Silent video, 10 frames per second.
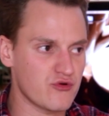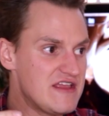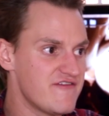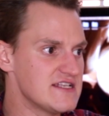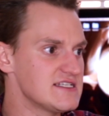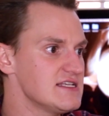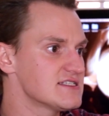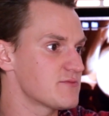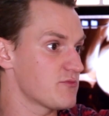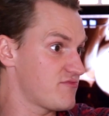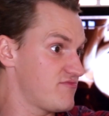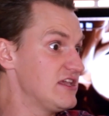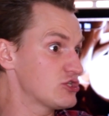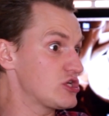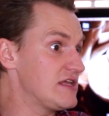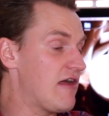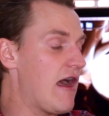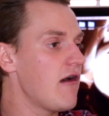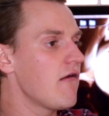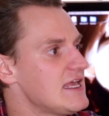pre-vizzes, literally there.